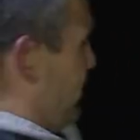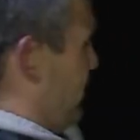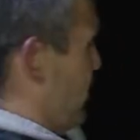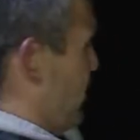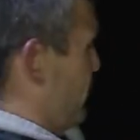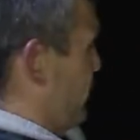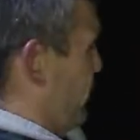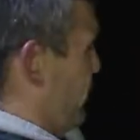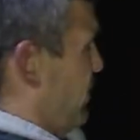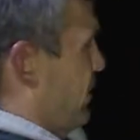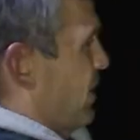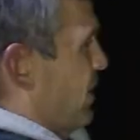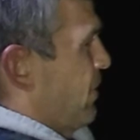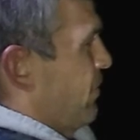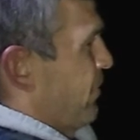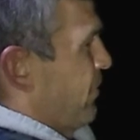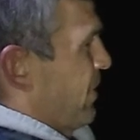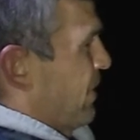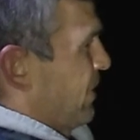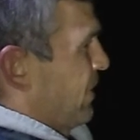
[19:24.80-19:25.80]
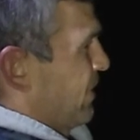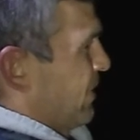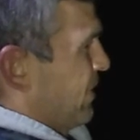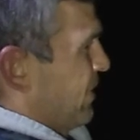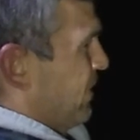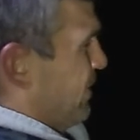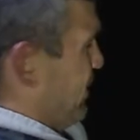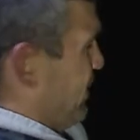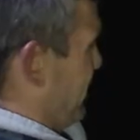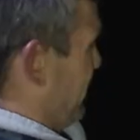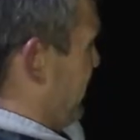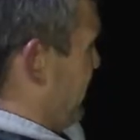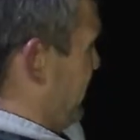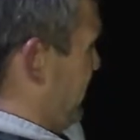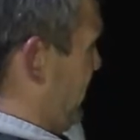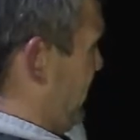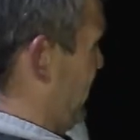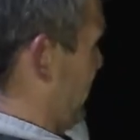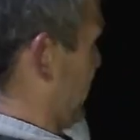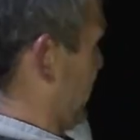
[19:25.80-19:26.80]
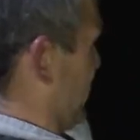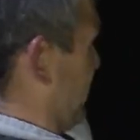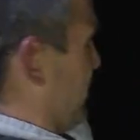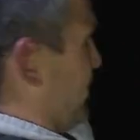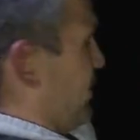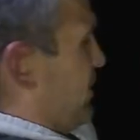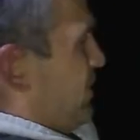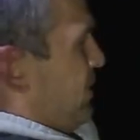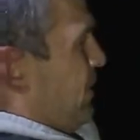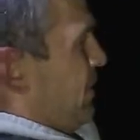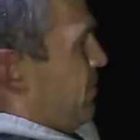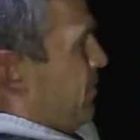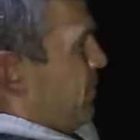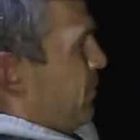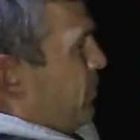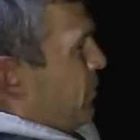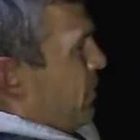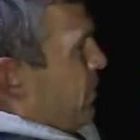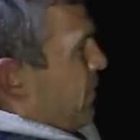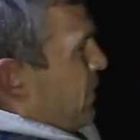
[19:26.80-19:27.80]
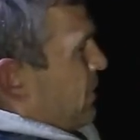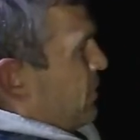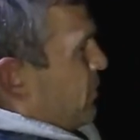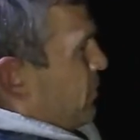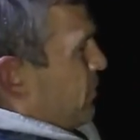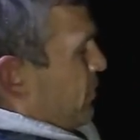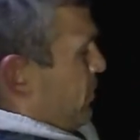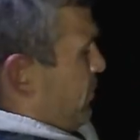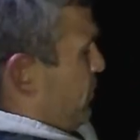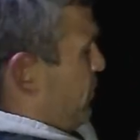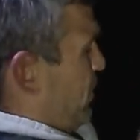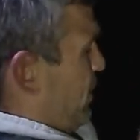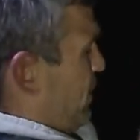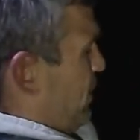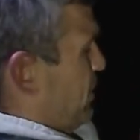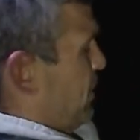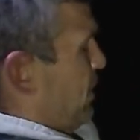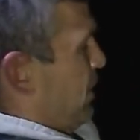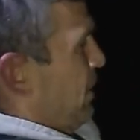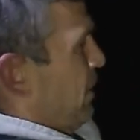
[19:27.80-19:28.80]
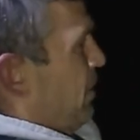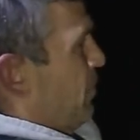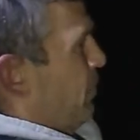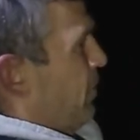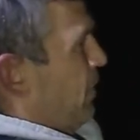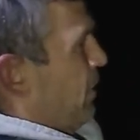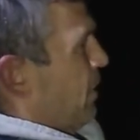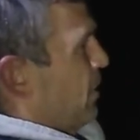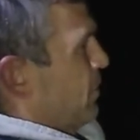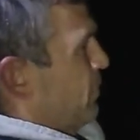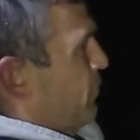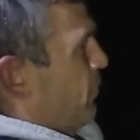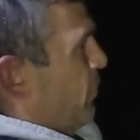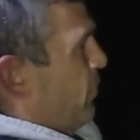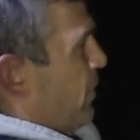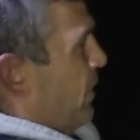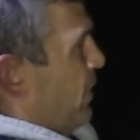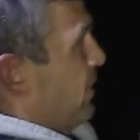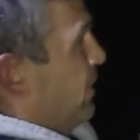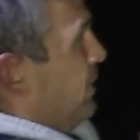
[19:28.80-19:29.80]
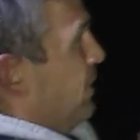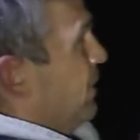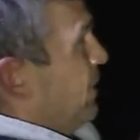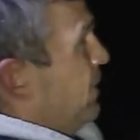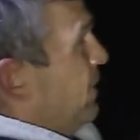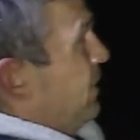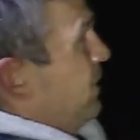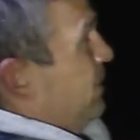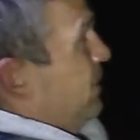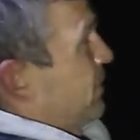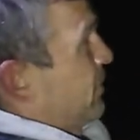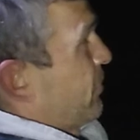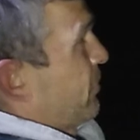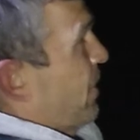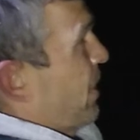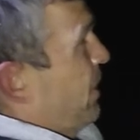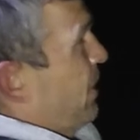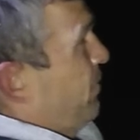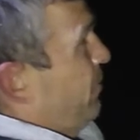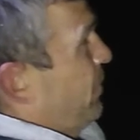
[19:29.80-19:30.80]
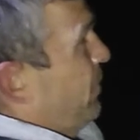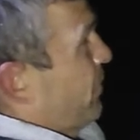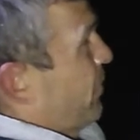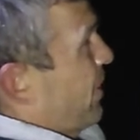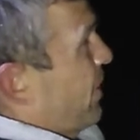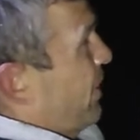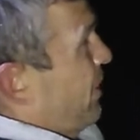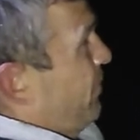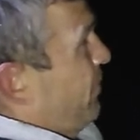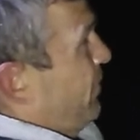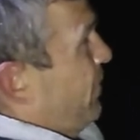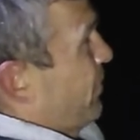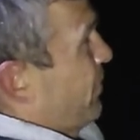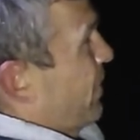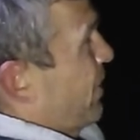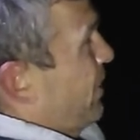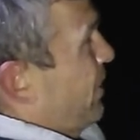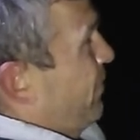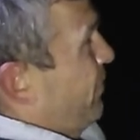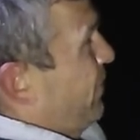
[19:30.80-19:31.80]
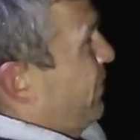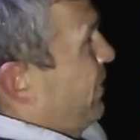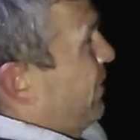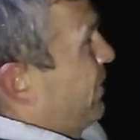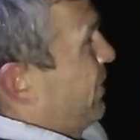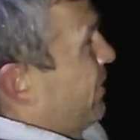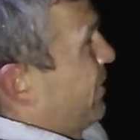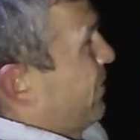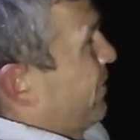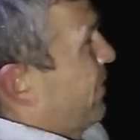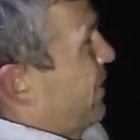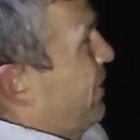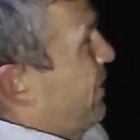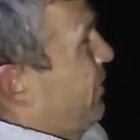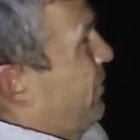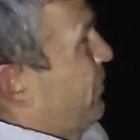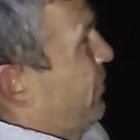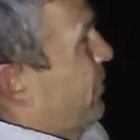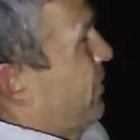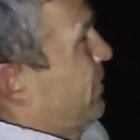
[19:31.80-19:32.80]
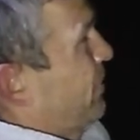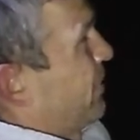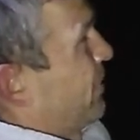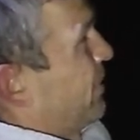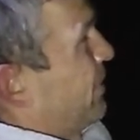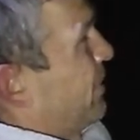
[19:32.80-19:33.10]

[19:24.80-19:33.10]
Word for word: he'll go for another run. There, let me put the ratchet on. You can actually hear when he goes for a run. He's riding me, riding me, riding me, riding rod